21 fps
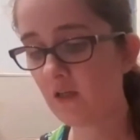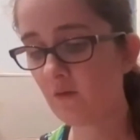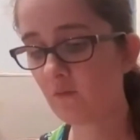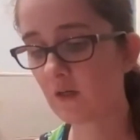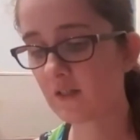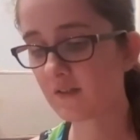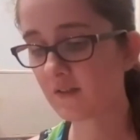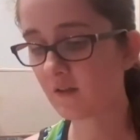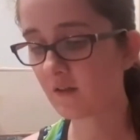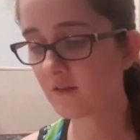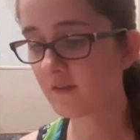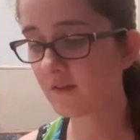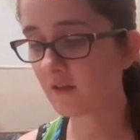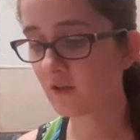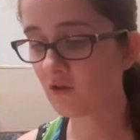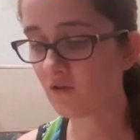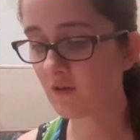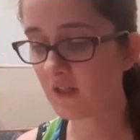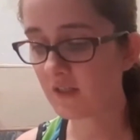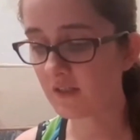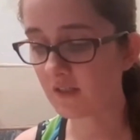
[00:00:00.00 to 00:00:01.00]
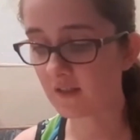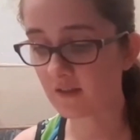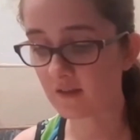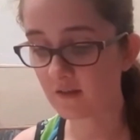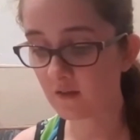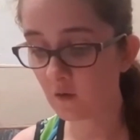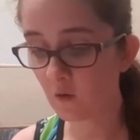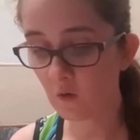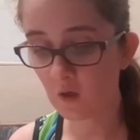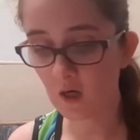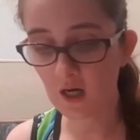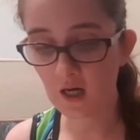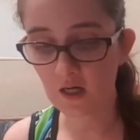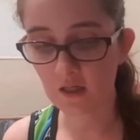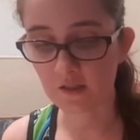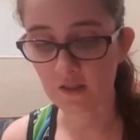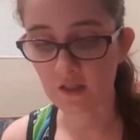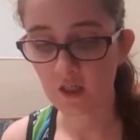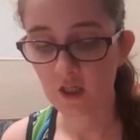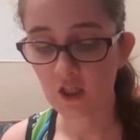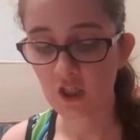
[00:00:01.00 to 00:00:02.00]
was concentrating so hard
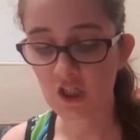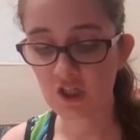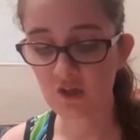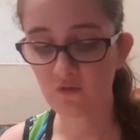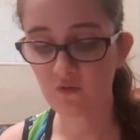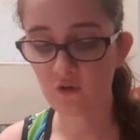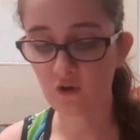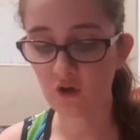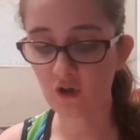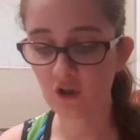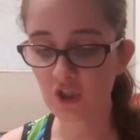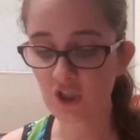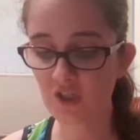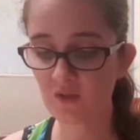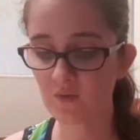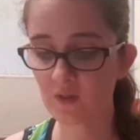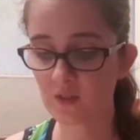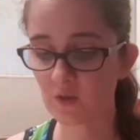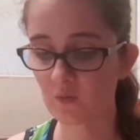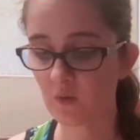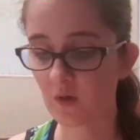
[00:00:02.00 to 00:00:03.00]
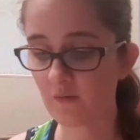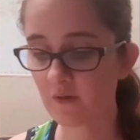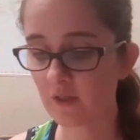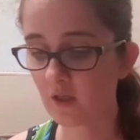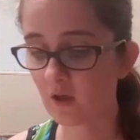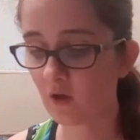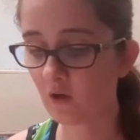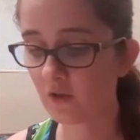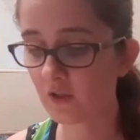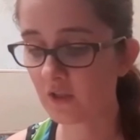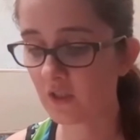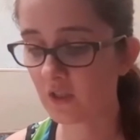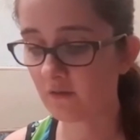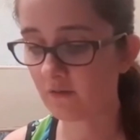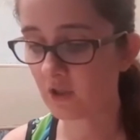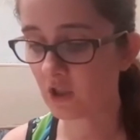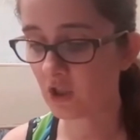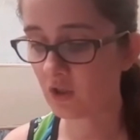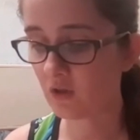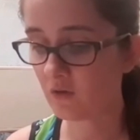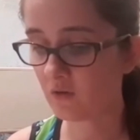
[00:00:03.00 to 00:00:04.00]
she forgot she was wearing ordinary
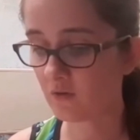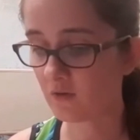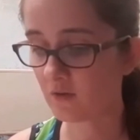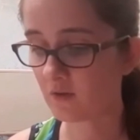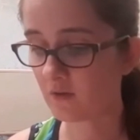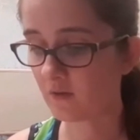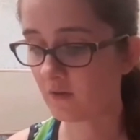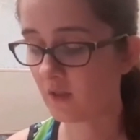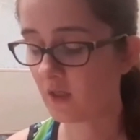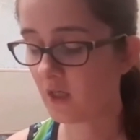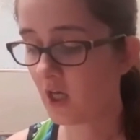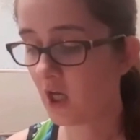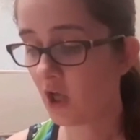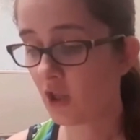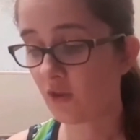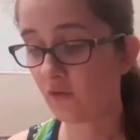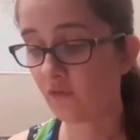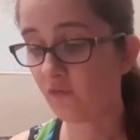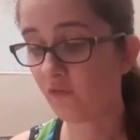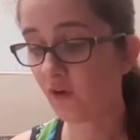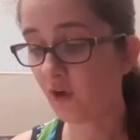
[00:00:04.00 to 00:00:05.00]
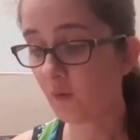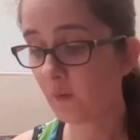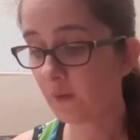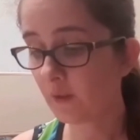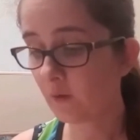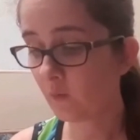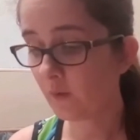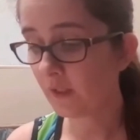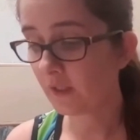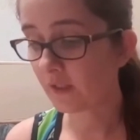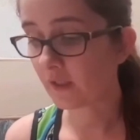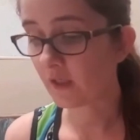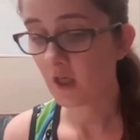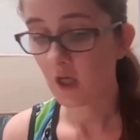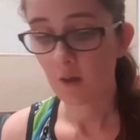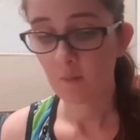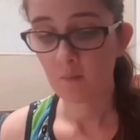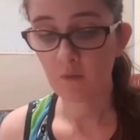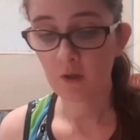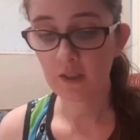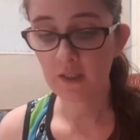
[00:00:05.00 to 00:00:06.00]
shoes. The following week,
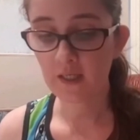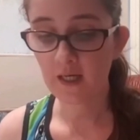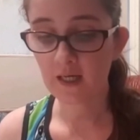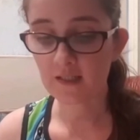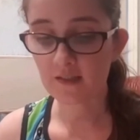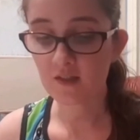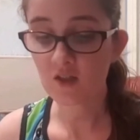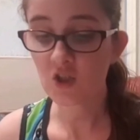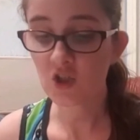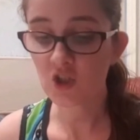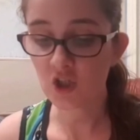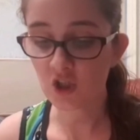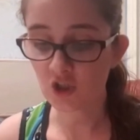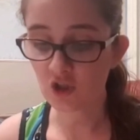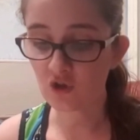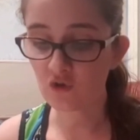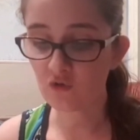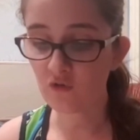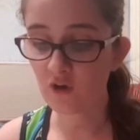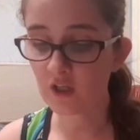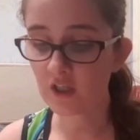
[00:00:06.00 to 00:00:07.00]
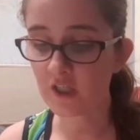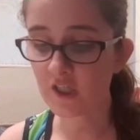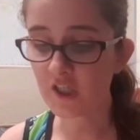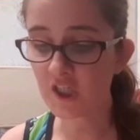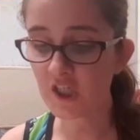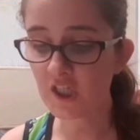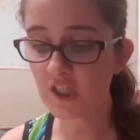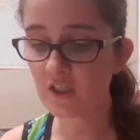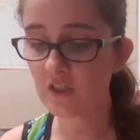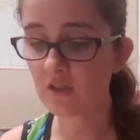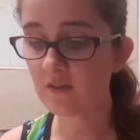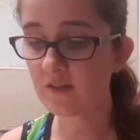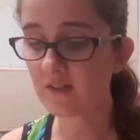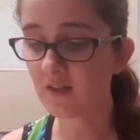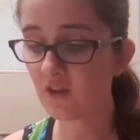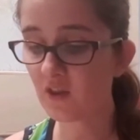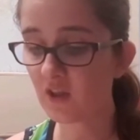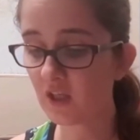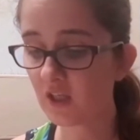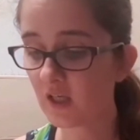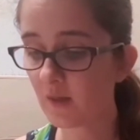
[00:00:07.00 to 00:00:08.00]
Molly had such fun she didn't
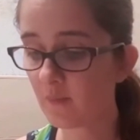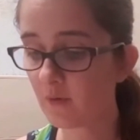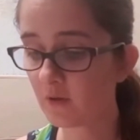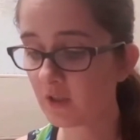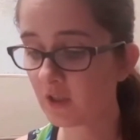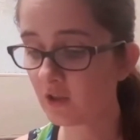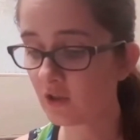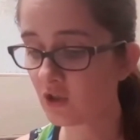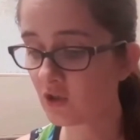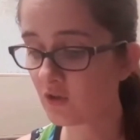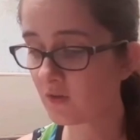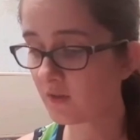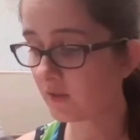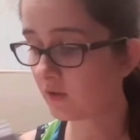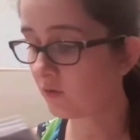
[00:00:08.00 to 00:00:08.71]
think about her shoes at